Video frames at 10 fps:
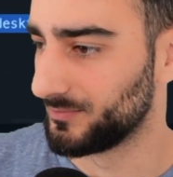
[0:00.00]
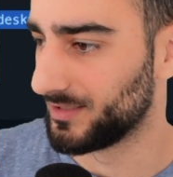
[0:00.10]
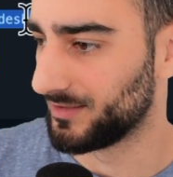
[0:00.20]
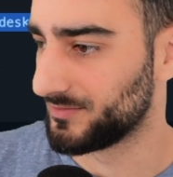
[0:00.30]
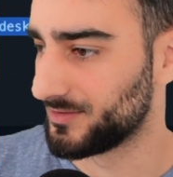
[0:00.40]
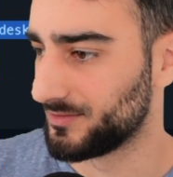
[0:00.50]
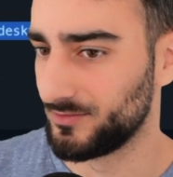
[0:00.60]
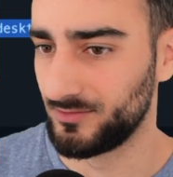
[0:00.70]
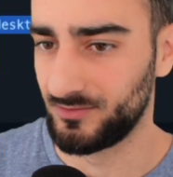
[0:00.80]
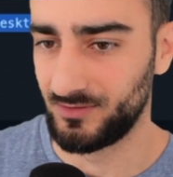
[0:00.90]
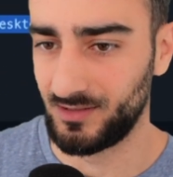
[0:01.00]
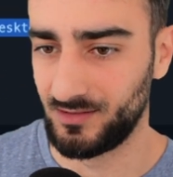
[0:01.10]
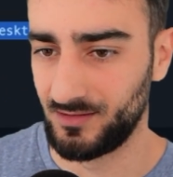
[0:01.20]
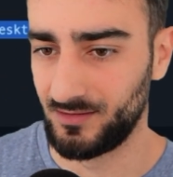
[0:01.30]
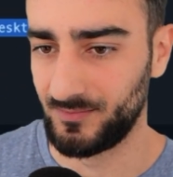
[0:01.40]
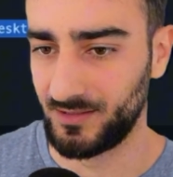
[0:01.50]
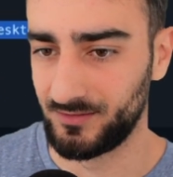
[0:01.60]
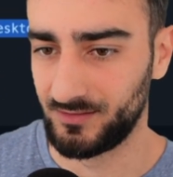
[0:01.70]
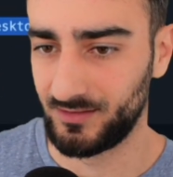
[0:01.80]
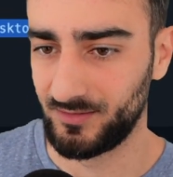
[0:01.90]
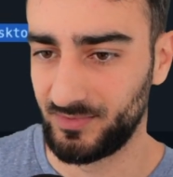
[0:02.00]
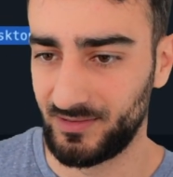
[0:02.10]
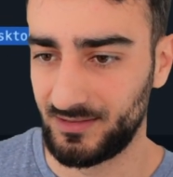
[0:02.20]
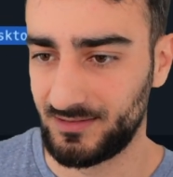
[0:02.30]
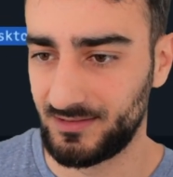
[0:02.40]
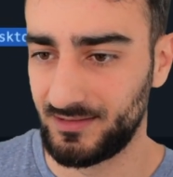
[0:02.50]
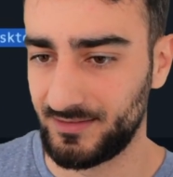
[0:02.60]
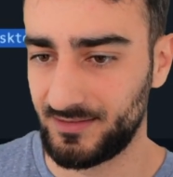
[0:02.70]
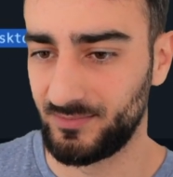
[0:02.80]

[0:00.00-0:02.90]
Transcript: we have to uh, manually copy paste this,